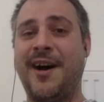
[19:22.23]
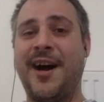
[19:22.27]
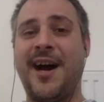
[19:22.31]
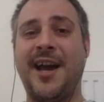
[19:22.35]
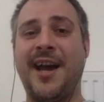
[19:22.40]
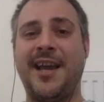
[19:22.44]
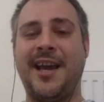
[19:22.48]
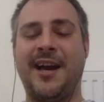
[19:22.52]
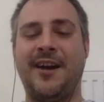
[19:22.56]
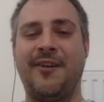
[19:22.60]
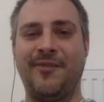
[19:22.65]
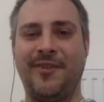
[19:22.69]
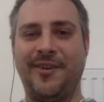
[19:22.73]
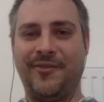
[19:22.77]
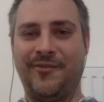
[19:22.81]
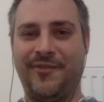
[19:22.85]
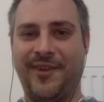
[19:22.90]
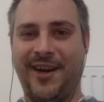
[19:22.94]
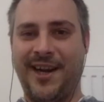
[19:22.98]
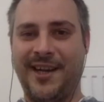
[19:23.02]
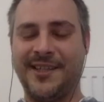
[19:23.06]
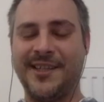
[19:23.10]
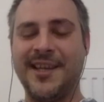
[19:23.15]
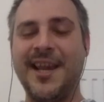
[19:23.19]
high hourly
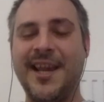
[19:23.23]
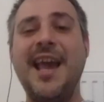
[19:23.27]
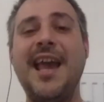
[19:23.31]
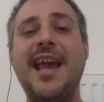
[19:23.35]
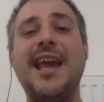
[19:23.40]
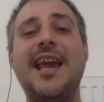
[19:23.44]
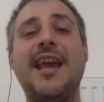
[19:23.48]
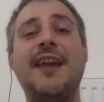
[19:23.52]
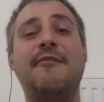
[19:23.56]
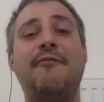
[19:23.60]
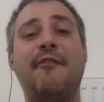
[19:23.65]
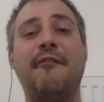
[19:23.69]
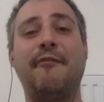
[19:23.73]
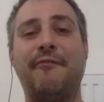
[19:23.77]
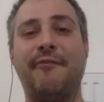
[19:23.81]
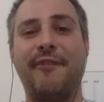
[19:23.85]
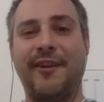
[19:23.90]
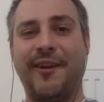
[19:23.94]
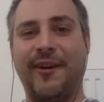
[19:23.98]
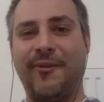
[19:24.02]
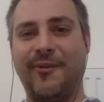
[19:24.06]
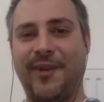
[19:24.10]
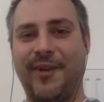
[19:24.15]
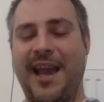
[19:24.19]
rates if you
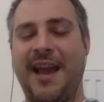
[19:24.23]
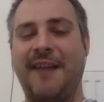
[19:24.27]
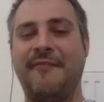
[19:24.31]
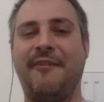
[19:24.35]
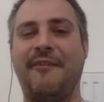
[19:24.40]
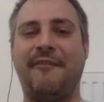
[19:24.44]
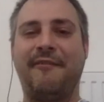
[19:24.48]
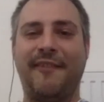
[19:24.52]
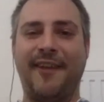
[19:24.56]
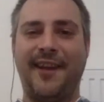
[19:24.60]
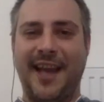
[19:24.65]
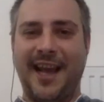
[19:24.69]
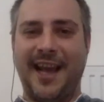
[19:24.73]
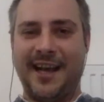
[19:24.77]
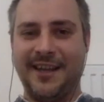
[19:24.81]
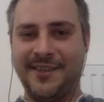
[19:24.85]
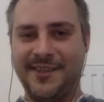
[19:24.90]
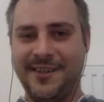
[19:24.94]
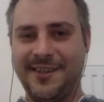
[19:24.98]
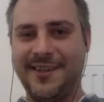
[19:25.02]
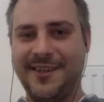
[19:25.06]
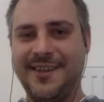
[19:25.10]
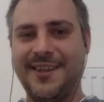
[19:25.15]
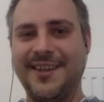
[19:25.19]
figure out everything
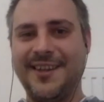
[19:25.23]
else